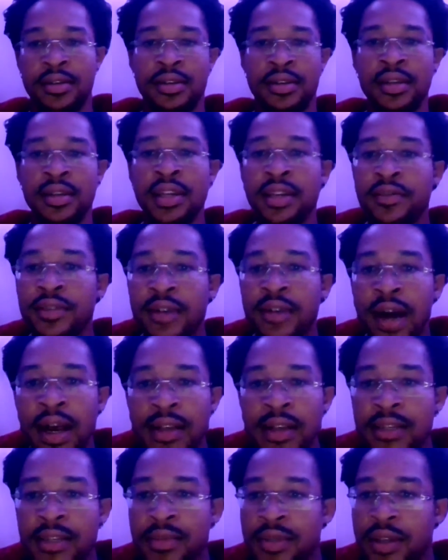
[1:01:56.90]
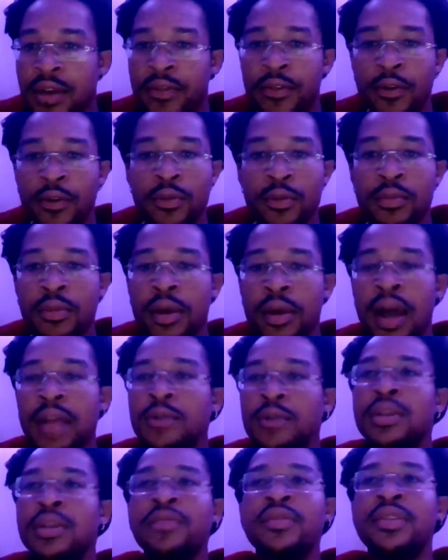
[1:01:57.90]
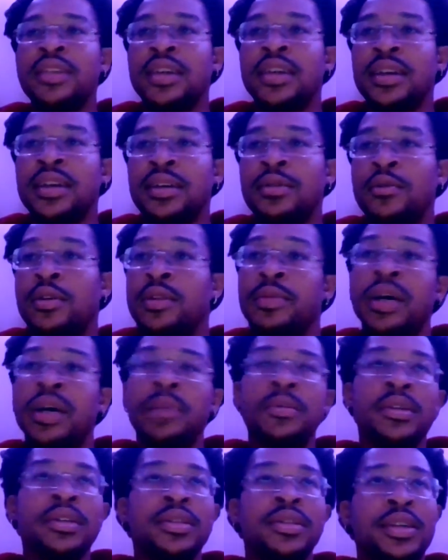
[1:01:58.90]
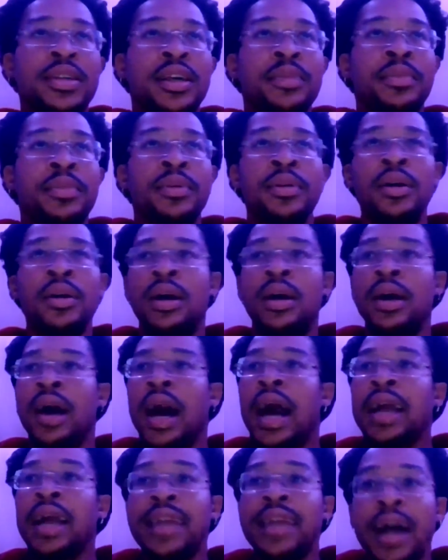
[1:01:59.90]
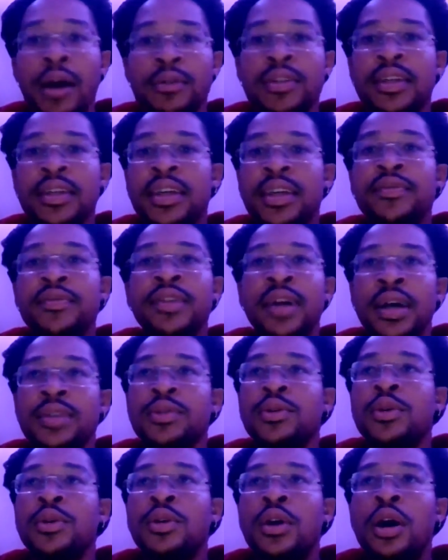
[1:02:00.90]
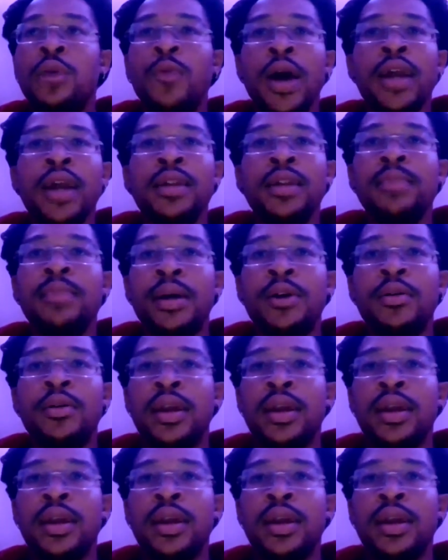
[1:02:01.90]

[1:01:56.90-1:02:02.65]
Didn't even ask himself, oh, I don't even think, well, the Bible didn't say it, but I doubt he even asked, oh God, why didn't my own